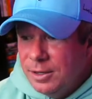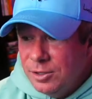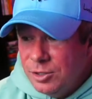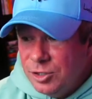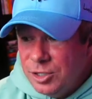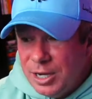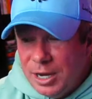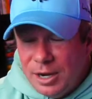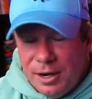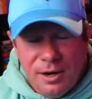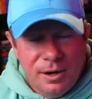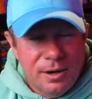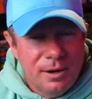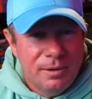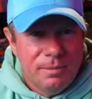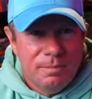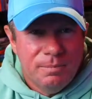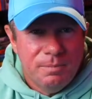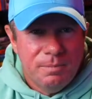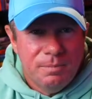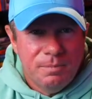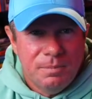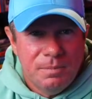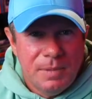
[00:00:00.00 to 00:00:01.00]
share
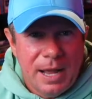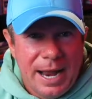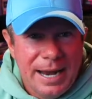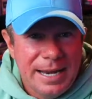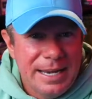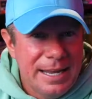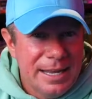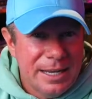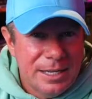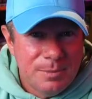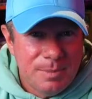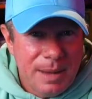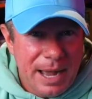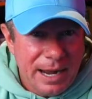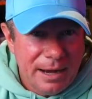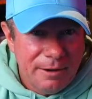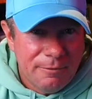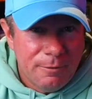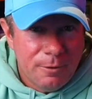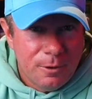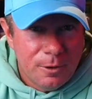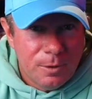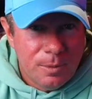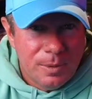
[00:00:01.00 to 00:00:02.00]
ideas back
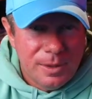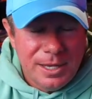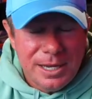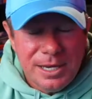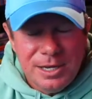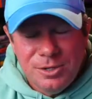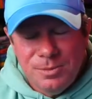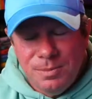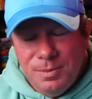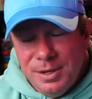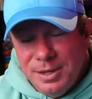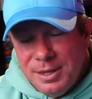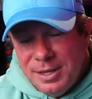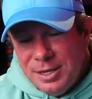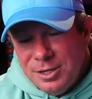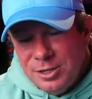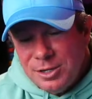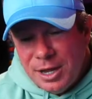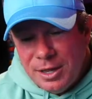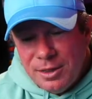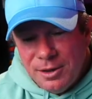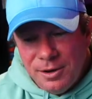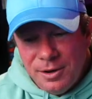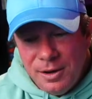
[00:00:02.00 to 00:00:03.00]
and forth with
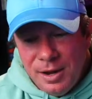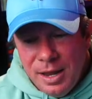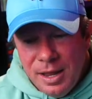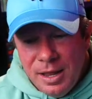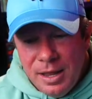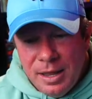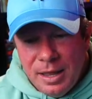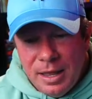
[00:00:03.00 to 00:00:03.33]
each other.